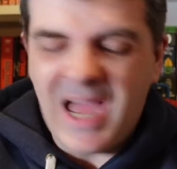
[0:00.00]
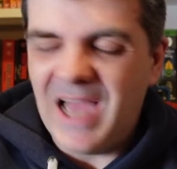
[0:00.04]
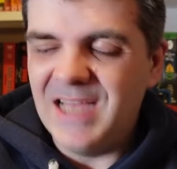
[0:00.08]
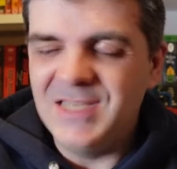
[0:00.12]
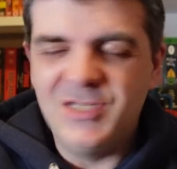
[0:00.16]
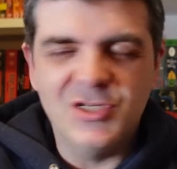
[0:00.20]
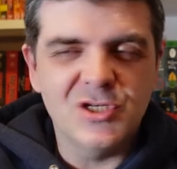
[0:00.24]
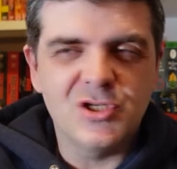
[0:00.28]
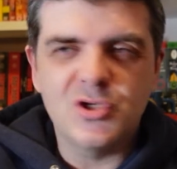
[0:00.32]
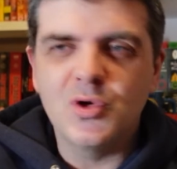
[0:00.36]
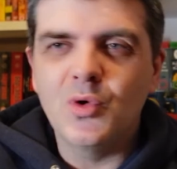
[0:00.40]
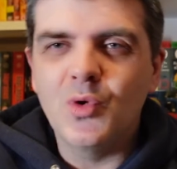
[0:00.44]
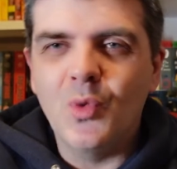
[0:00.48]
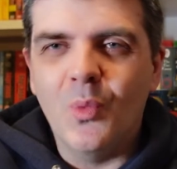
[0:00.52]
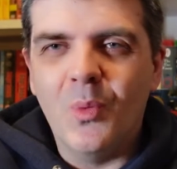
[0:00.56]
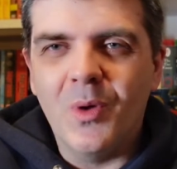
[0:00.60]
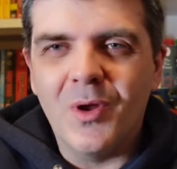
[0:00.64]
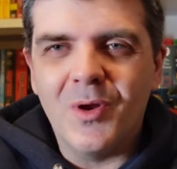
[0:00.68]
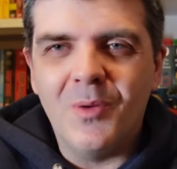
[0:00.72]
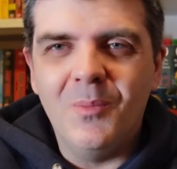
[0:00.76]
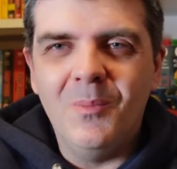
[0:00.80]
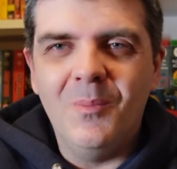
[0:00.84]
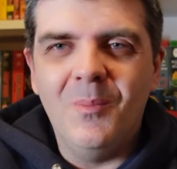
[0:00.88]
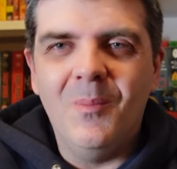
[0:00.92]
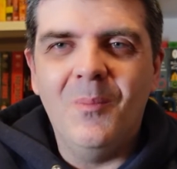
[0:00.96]
I just don't know
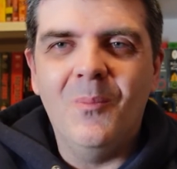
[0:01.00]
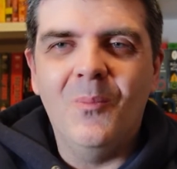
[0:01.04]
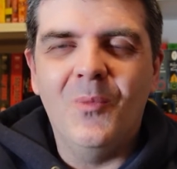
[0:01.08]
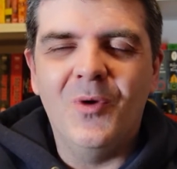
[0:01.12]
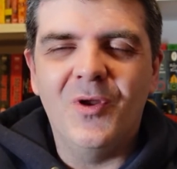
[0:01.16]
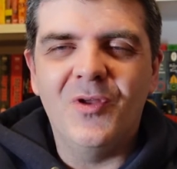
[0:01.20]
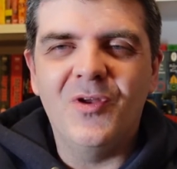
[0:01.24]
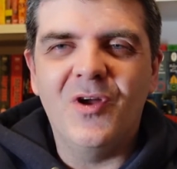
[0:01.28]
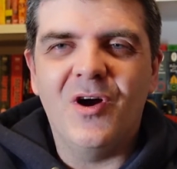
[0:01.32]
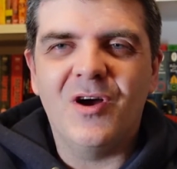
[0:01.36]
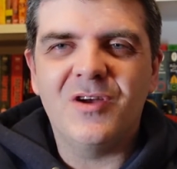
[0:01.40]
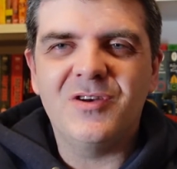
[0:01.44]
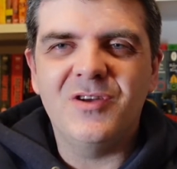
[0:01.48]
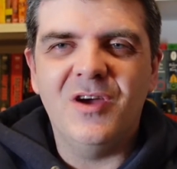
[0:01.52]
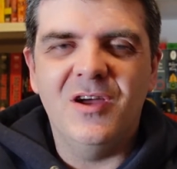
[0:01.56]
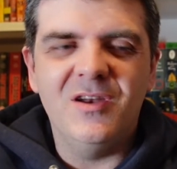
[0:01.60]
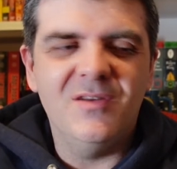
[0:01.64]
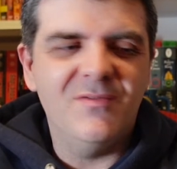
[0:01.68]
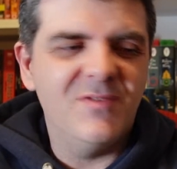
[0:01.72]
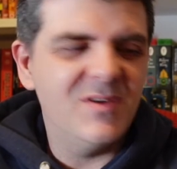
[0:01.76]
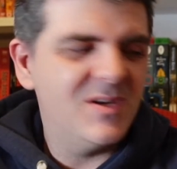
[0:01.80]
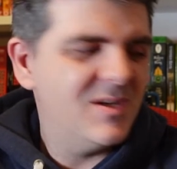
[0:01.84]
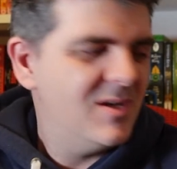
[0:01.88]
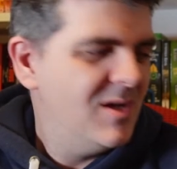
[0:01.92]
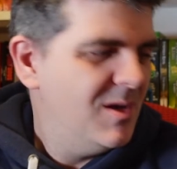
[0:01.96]
what I would have knocked out
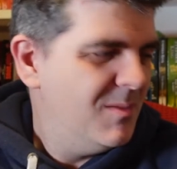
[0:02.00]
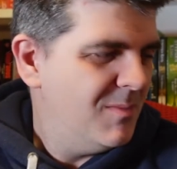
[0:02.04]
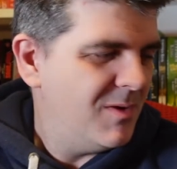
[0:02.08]
of it.